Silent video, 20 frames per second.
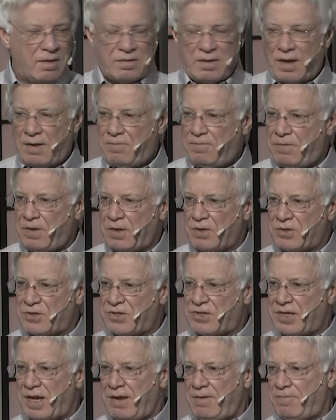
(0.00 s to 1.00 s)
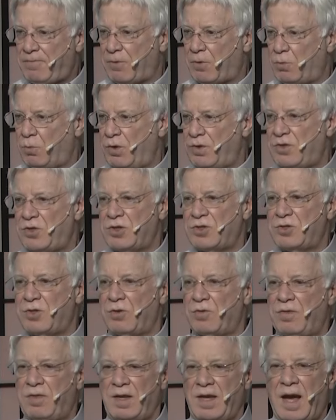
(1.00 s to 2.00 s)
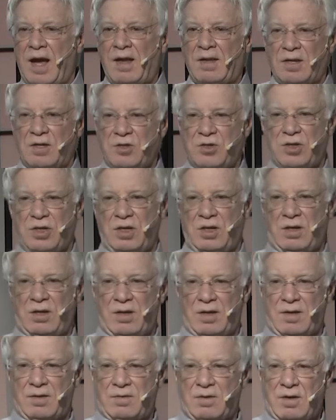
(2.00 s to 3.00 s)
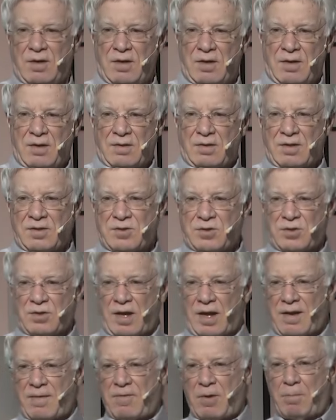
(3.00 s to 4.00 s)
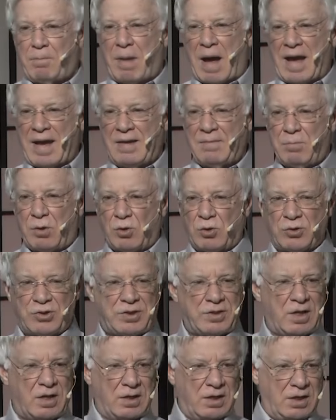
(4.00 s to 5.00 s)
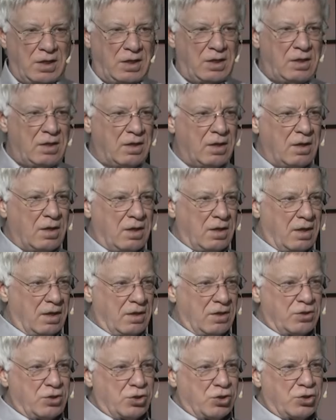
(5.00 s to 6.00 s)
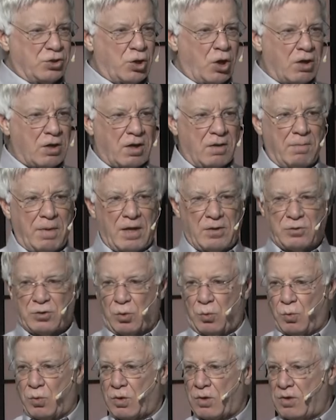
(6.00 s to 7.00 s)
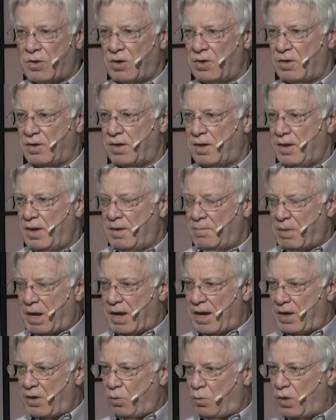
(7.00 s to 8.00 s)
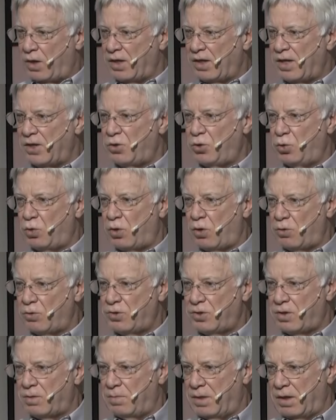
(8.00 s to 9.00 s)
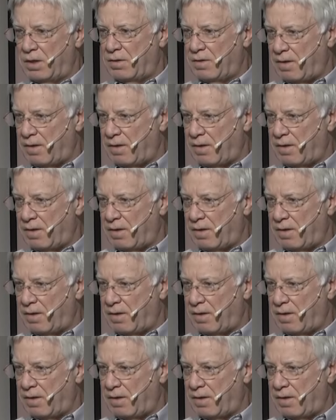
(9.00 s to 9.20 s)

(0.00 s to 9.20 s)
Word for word: They feel safer with just their theology and let's have a Bible study and let's just talk about the word, but I don't want to get too close to me.